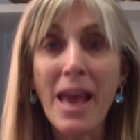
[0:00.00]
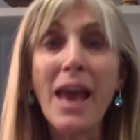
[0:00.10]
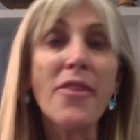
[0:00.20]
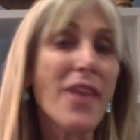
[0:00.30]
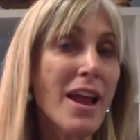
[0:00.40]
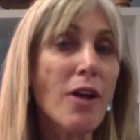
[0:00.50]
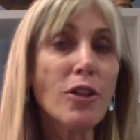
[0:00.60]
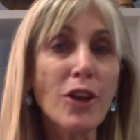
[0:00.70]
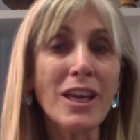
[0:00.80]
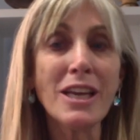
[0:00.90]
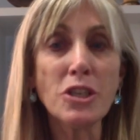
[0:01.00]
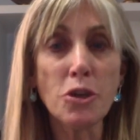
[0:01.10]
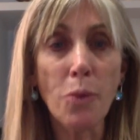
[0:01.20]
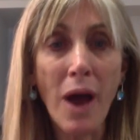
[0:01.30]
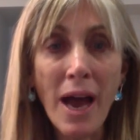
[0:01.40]
And they are looking
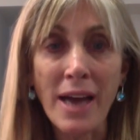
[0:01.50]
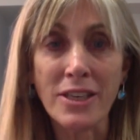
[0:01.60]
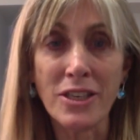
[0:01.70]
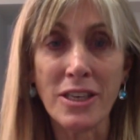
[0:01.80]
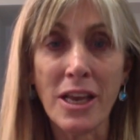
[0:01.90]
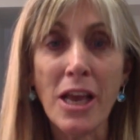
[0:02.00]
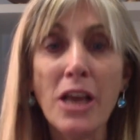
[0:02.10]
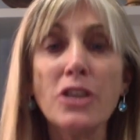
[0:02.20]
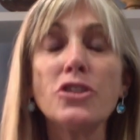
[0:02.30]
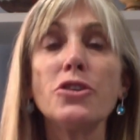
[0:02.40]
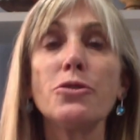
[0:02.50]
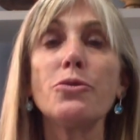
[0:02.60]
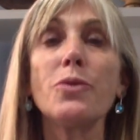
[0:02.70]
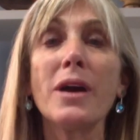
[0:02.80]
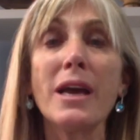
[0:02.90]
to us
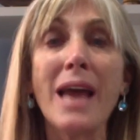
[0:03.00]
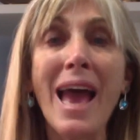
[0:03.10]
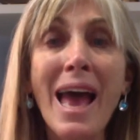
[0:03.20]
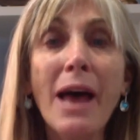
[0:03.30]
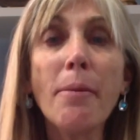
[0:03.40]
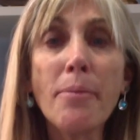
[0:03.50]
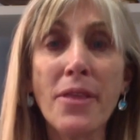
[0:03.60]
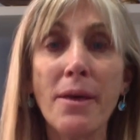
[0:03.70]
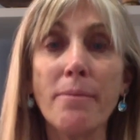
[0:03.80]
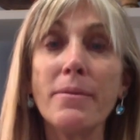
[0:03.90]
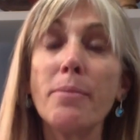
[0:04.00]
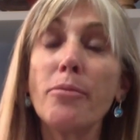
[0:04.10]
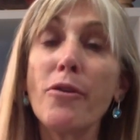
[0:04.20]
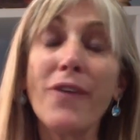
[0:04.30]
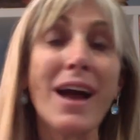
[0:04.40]
to help them
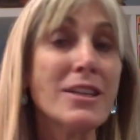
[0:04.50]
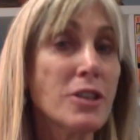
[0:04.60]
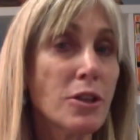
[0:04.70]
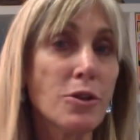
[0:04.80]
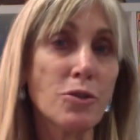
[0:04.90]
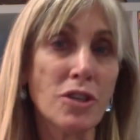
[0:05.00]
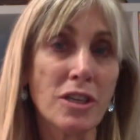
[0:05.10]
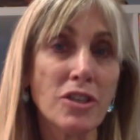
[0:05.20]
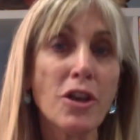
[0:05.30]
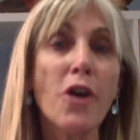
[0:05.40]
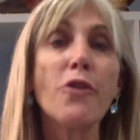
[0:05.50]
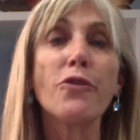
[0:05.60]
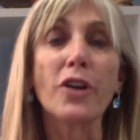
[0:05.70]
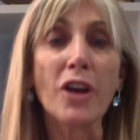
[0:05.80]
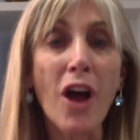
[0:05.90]
provide solutions
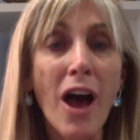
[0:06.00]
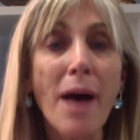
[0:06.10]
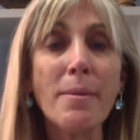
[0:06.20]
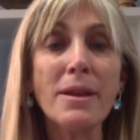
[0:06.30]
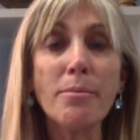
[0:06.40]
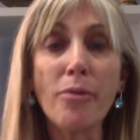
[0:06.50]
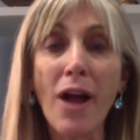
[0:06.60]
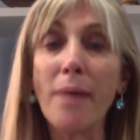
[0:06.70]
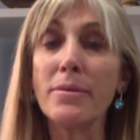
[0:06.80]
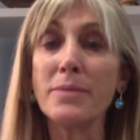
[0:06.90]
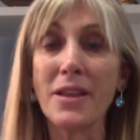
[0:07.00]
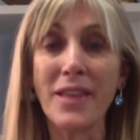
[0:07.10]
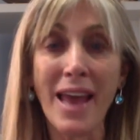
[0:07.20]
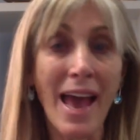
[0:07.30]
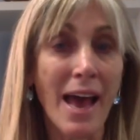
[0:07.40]
for common problems that
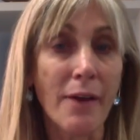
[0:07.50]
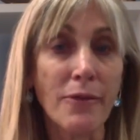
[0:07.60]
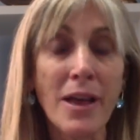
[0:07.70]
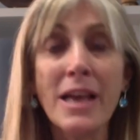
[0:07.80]
they have,